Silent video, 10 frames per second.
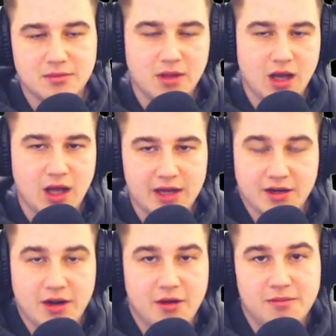I don't
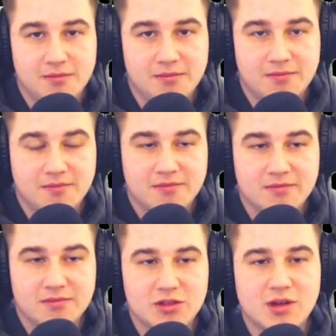know.
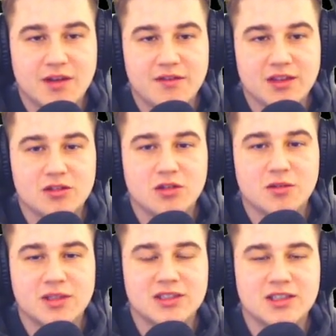Do I think the top
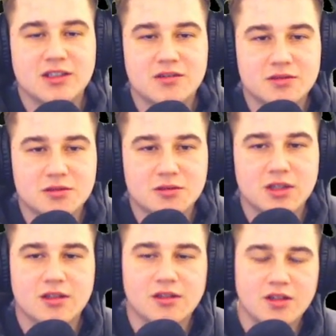is in overall?
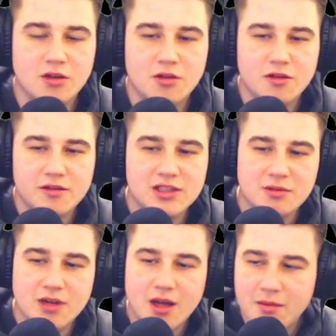No, obviously.
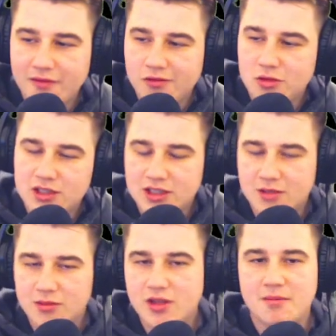When I'm in my 40s and I'm
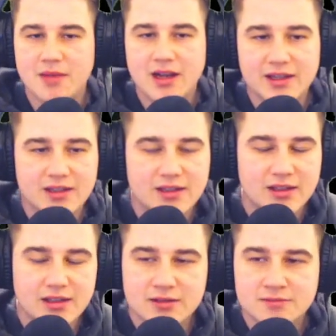looking back
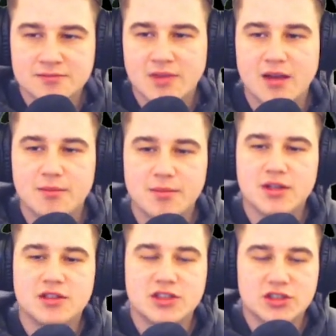and
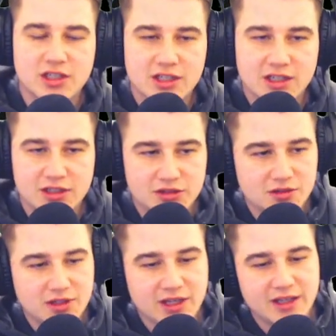Bitcoin's trading at
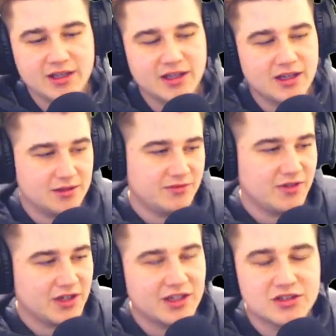2K and I'm
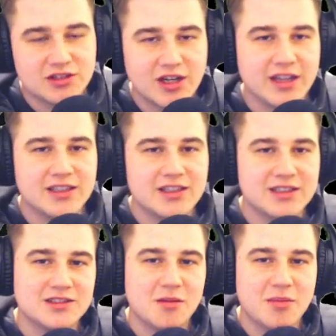fucking crying
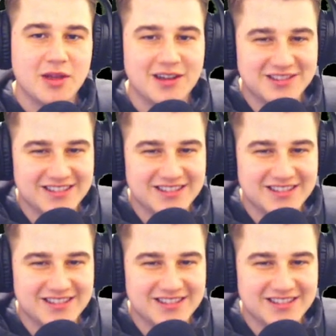into a pillow.